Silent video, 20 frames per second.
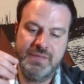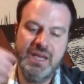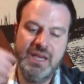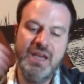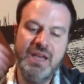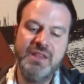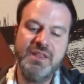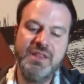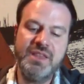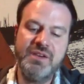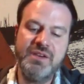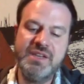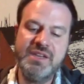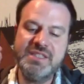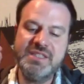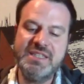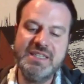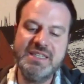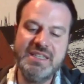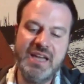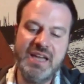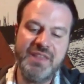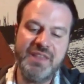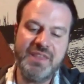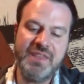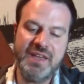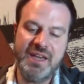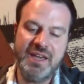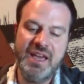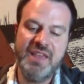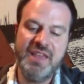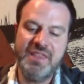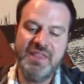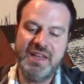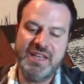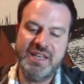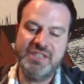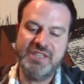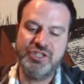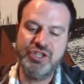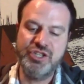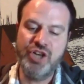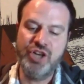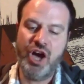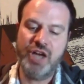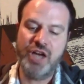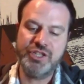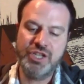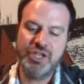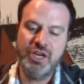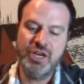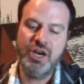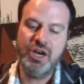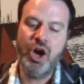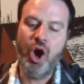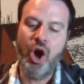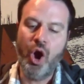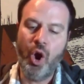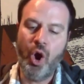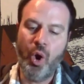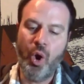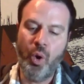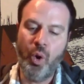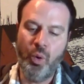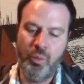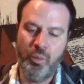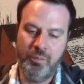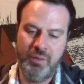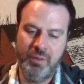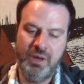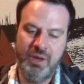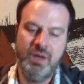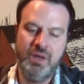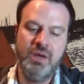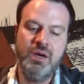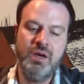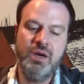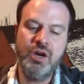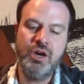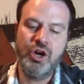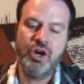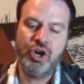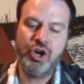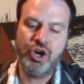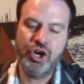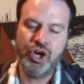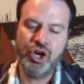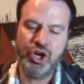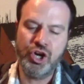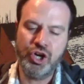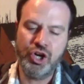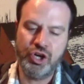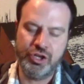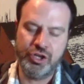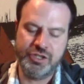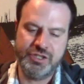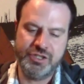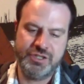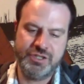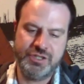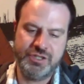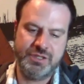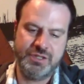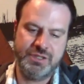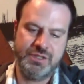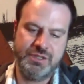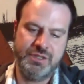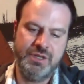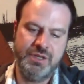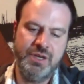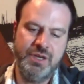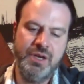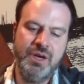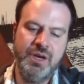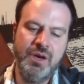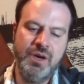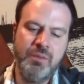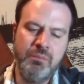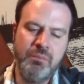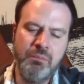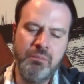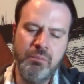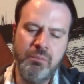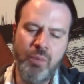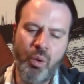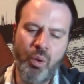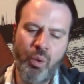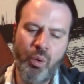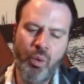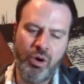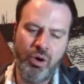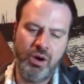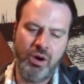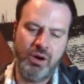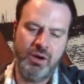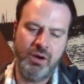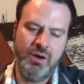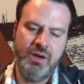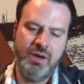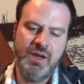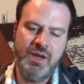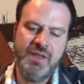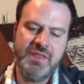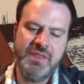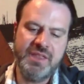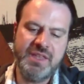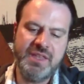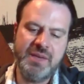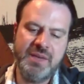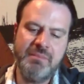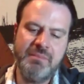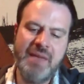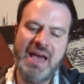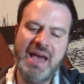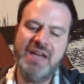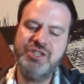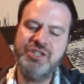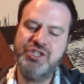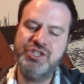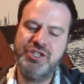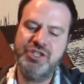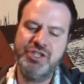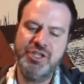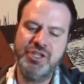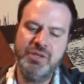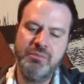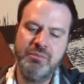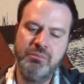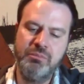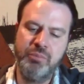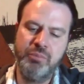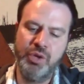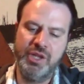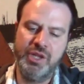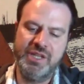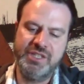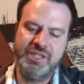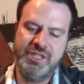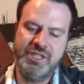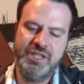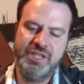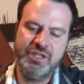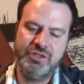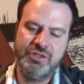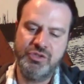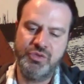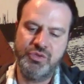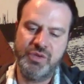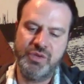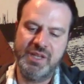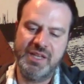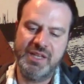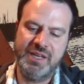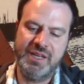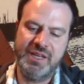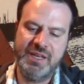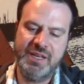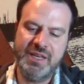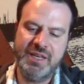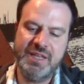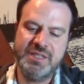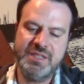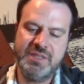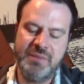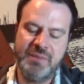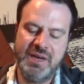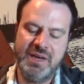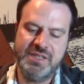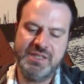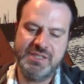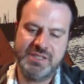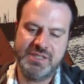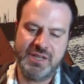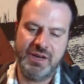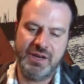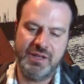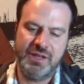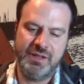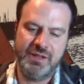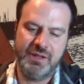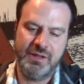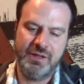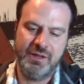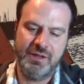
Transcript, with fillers: That there is nothing that is not home hurts more than the imagined bullet drilling into my skull.